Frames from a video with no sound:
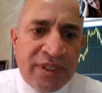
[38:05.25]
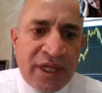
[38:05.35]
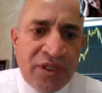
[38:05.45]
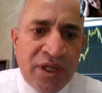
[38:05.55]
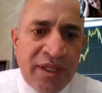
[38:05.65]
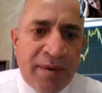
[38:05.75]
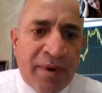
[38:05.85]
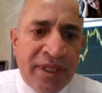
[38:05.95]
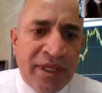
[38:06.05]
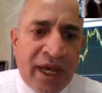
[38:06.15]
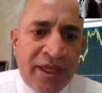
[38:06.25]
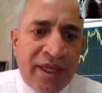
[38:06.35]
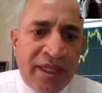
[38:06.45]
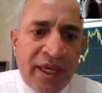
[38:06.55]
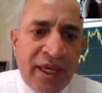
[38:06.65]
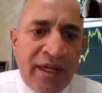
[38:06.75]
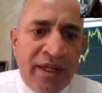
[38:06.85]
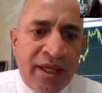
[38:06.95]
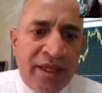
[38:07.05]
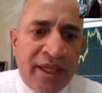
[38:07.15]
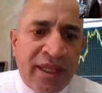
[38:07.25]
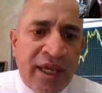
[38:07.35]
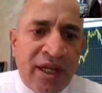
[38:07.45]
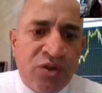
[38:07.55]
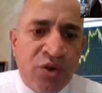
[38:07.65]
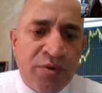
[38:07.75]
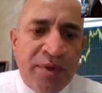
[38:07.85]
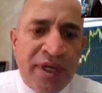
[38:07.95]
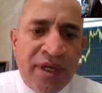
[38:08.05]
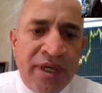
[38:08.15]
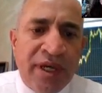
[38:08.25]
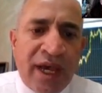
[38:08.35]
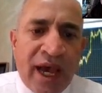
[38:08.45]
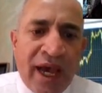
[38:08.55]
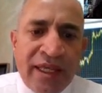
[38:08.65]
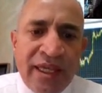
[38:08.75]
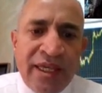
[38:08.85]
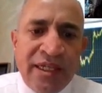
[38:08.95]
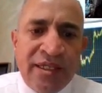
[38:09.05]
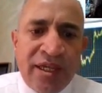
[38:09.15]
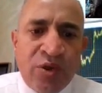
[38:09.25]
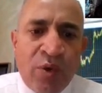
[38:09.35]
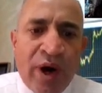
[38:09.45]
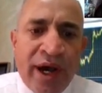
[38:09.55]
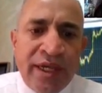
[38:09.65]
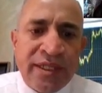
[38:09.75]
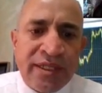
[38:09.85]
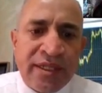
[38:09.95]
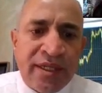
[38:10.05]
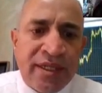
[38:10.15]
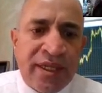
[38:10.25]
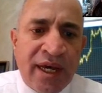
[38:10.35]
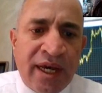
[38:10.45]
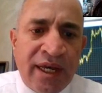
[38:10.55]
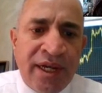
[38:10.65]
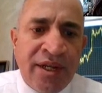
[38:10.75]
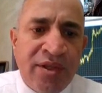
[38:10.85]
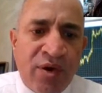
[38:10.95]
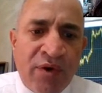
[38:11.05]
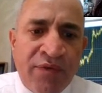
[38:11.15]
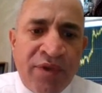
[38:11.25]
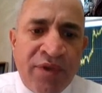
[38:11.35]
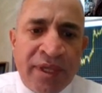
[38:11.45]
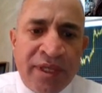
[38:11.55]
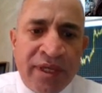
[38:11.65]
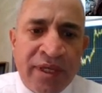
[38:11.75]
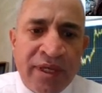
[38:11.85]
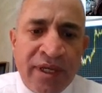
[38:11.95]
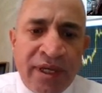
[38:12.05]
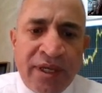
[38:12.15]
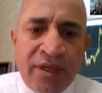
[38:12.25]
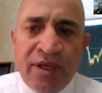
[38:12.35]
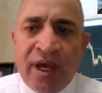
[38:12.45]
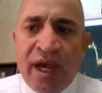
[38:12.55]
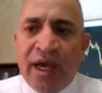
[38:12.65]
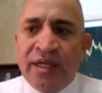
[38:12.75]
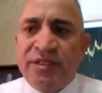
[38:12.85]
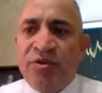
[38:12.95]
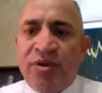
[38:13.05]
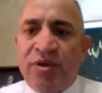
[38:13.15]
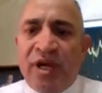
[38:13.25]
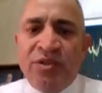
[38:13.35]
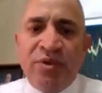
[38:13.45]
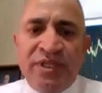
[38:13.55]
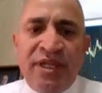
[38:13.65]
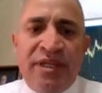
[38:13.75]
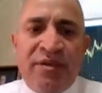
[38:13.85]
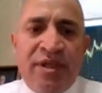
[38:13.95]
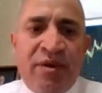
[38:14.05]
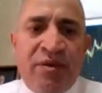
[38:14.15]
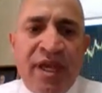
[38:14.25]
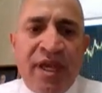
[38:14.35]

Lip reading: of two sections, the body and the tail. The tail should be at least twice the length of the body. As we see,